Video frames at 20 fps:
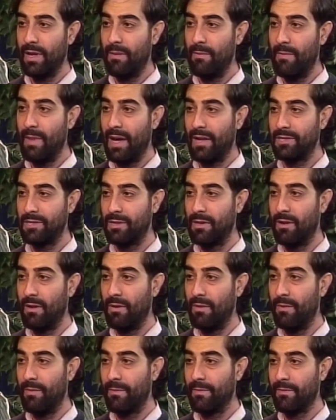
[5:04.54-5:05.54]
at
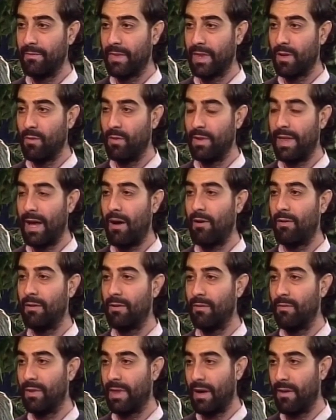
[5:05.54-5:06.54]
Mexico
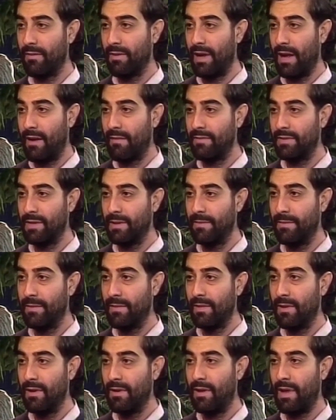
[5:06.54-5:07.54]
without NAFTA,
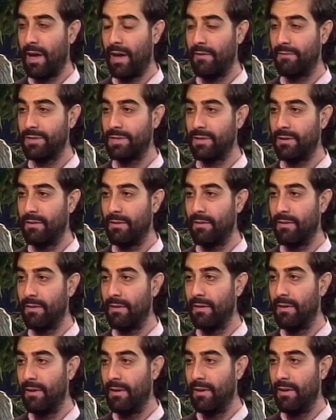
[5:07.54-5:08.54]
you'd have certain